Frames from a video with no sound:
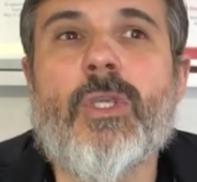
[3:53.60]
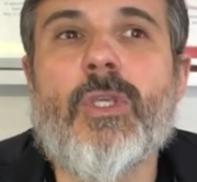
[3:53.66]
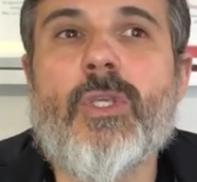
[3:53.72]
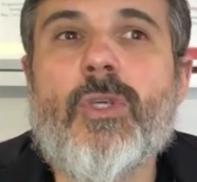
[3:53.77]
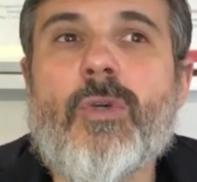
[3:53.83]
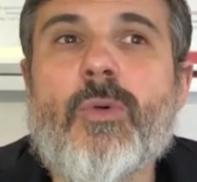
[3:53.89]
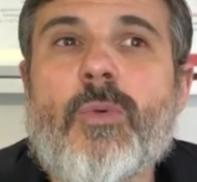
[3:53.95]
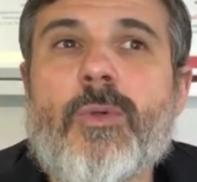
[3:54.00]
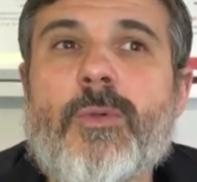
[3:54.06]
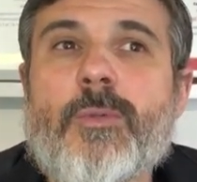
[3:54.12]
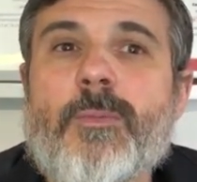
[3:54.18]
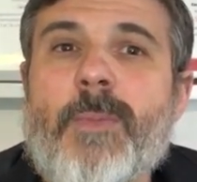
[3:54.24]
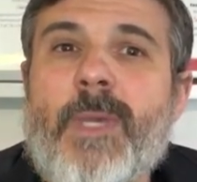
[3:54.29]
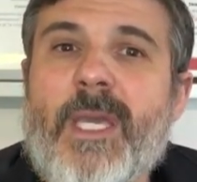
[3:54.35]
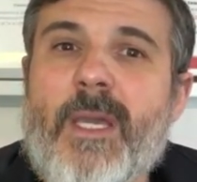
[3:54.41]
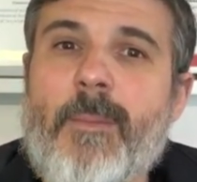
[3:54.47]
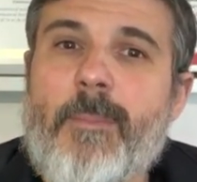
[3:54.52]
you will
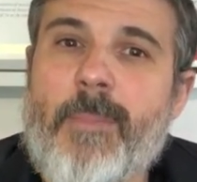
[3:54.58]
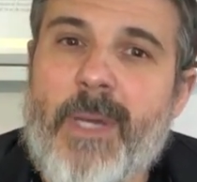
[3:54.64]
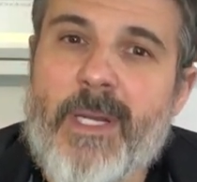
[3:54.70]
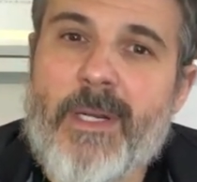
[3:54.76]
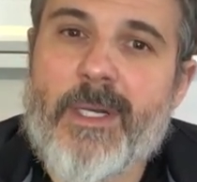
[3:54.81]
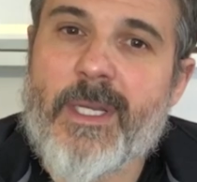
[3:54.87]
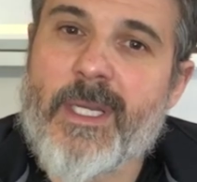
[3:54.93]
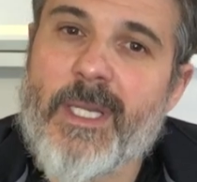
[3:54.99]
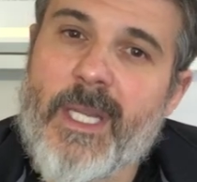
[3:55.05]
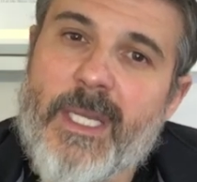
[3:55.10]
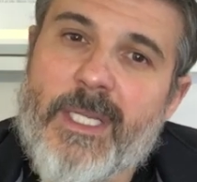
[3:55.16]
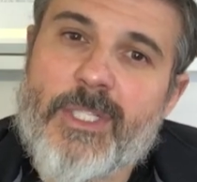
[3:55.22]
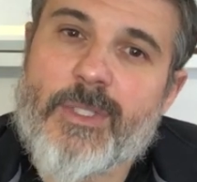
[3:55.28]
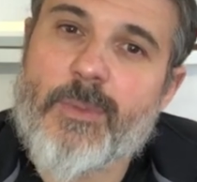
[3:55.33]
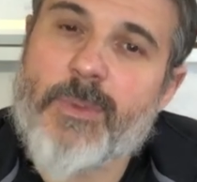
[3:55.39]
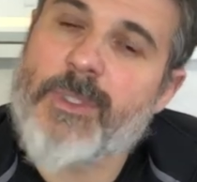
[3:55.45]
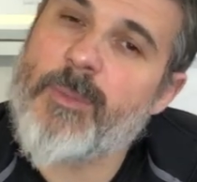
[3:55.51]
make a better
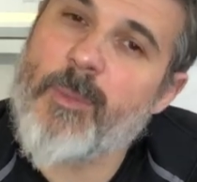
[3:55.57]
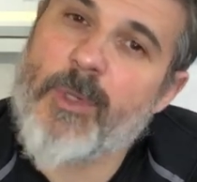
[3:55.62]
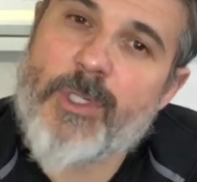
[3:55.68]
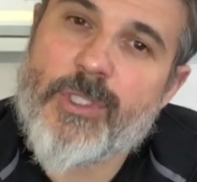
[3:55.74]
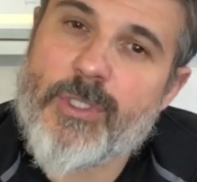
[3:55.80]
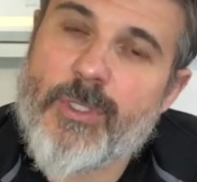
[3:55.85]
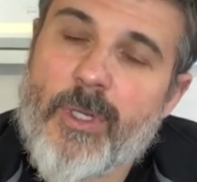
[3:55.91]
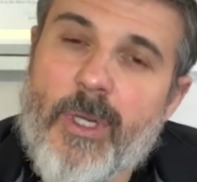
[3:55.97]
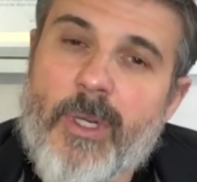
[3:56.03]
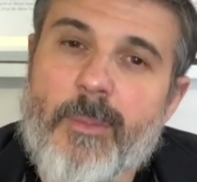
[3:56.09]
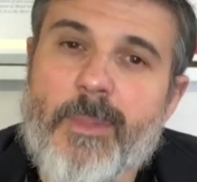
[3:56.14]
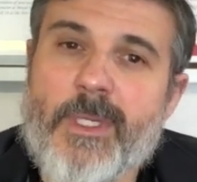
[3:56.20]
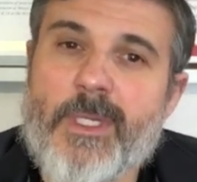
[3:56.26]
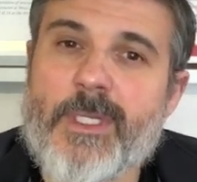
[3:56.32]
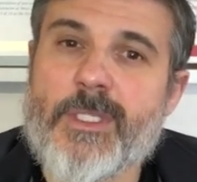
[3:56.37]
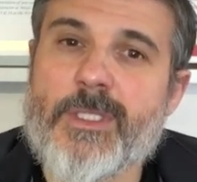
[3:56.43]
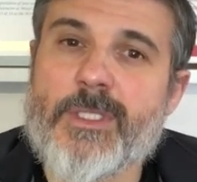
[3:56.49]
connection with the martial art,
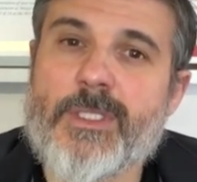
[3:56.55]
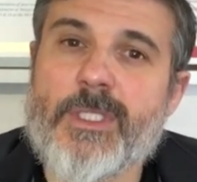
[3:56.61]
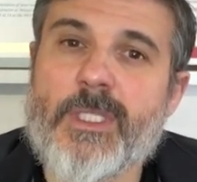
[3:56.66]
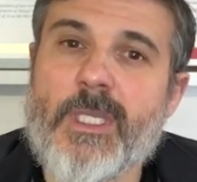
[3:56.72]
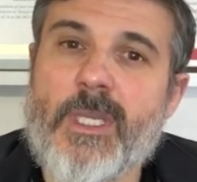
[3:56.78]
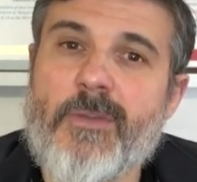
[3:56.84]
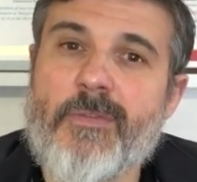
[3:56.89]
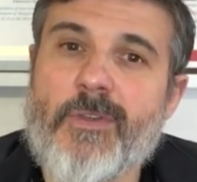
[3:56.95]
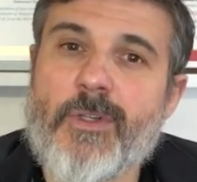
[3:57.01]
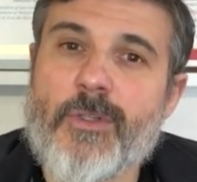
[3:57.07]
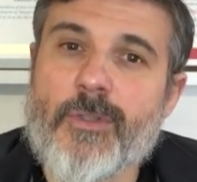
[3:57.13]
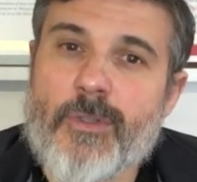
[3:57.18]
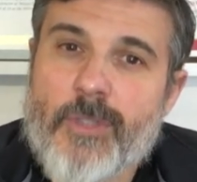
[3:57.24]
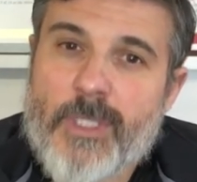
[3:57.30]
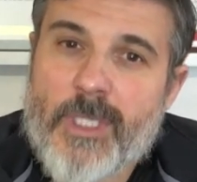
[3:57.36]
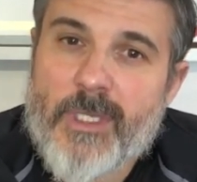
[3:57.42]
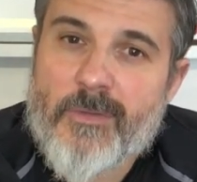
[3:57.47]
because if you're
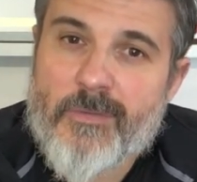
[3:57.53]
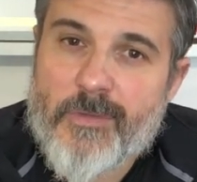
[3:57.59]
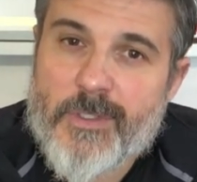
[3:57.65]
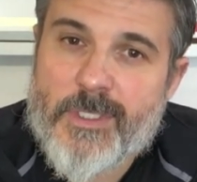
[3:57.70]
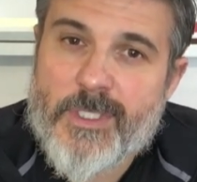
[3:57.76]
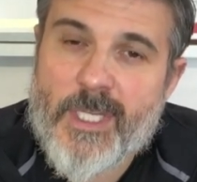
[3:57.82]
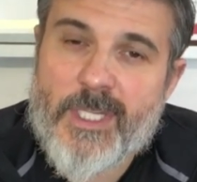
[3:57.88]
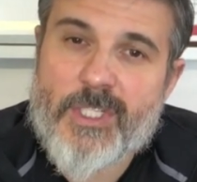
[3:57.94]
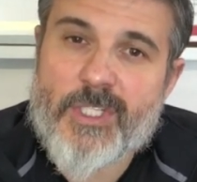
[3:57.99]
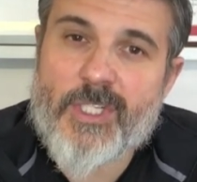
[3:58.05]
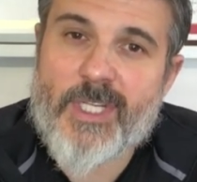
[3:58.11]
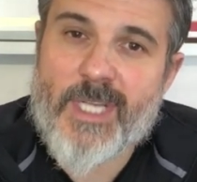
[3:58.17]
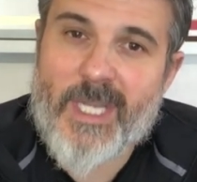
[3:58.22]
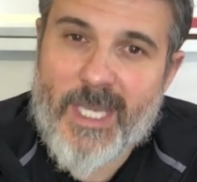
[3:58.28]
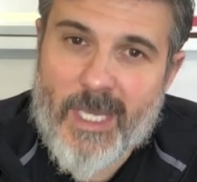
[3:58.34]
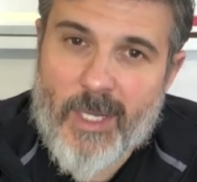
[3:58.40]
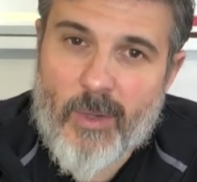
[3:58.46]
looking for tension
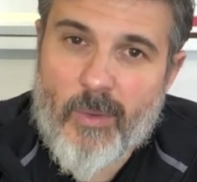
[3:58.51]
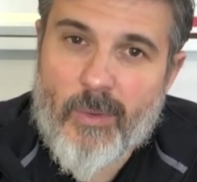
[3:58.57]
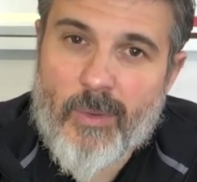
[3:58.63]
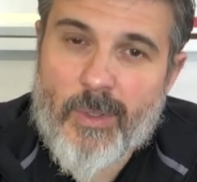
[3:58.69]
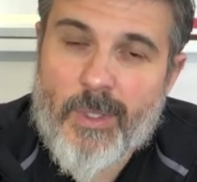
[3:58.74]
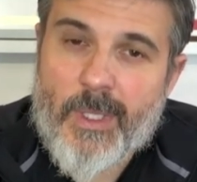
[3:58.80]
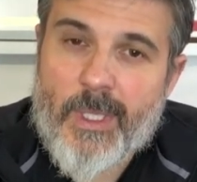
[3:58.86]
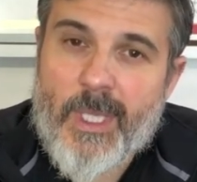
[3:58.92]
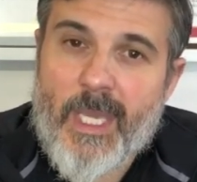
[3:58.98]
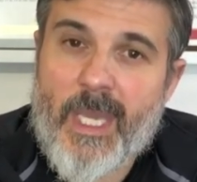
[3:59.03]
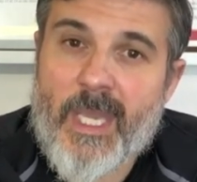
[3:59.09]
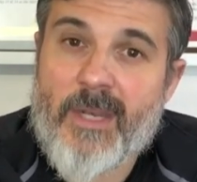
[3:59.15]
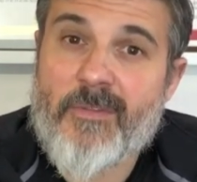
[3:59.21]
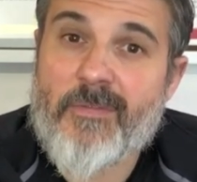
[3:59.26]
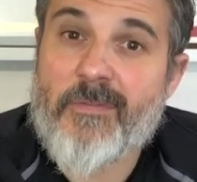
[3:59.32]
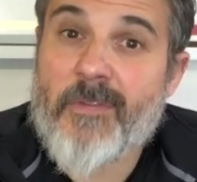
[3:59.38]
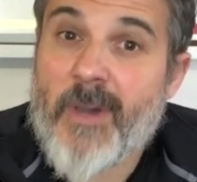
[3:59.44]
now
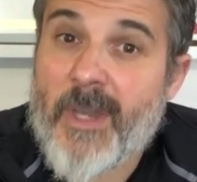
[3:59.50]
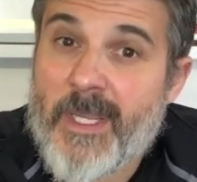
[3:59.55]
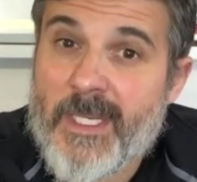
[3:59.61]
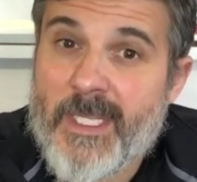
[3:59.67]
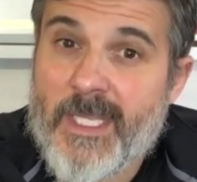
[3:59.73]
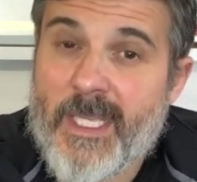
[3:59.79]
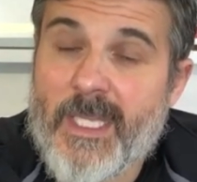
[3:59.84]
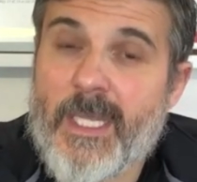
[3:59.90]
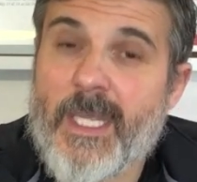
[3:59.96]
and finding it